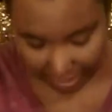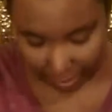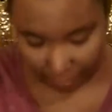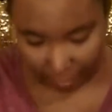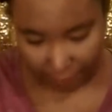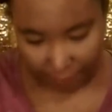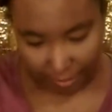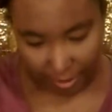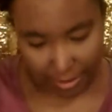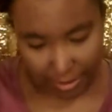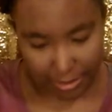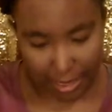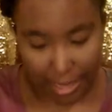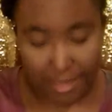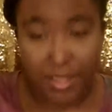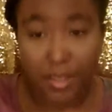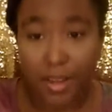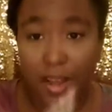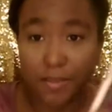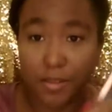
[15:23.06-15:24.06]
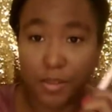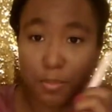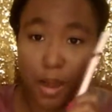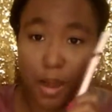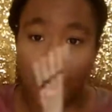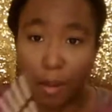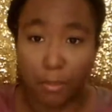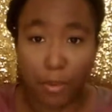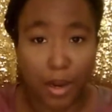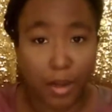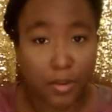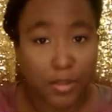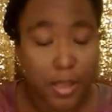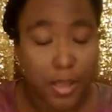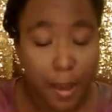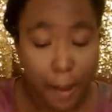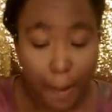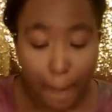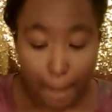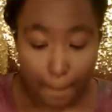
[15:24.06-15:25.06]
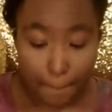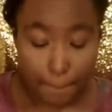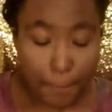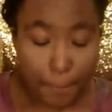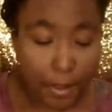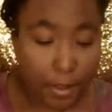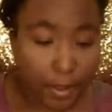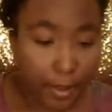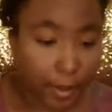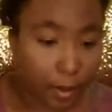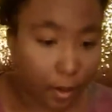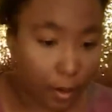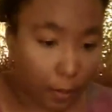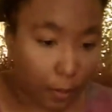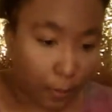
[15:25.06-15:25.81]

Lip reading: not my face. I still have to do my eyebrows. But